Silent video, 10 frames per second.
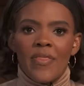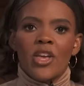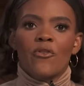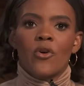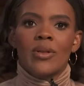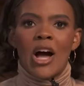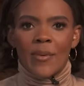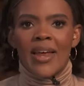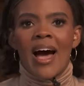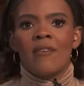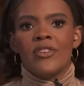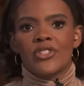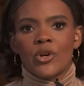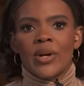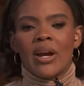and thank you for allowing me to have
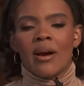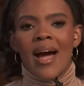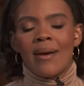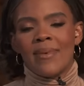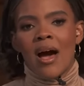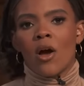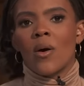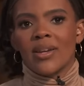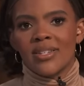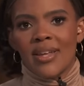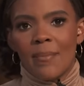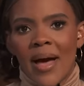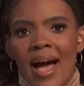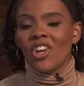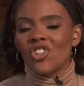this career, I am now going to step
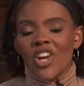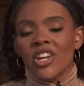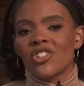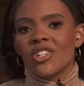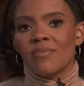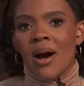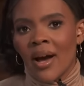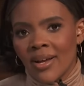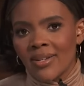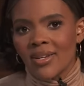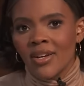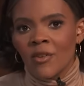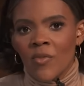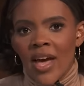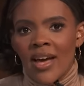back. He changed his mind.
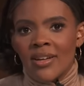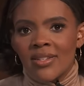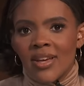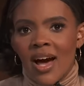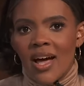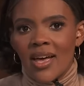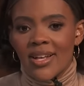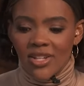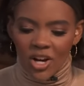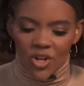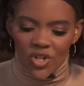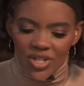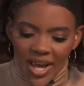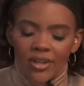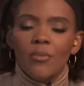And it's
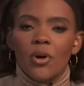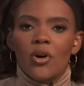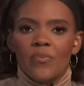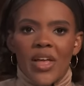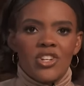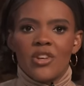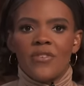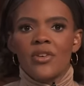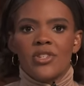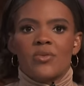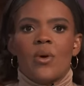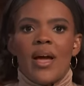understandable that she feels this way.